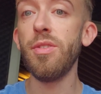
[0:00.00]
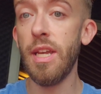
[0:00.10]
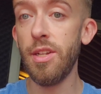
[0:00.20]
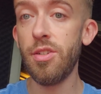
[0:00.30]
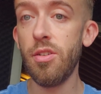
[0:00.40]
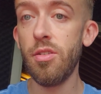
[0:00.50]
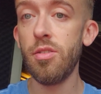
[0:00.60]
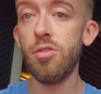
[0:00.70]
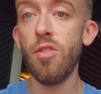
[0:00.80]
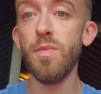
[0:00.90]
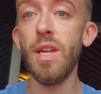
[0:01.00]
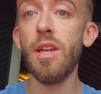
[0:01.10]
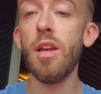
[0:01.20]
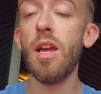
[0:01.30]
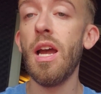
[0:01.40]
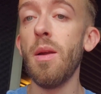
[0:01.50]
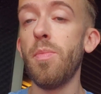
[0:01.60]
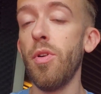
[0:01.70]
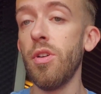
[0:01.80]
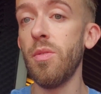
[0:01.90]
nature, terms like
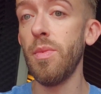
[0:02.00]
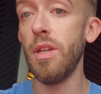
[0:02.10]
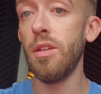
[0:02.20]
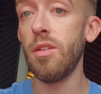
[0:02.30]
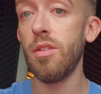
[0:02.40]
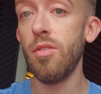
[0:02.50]
hypergamy,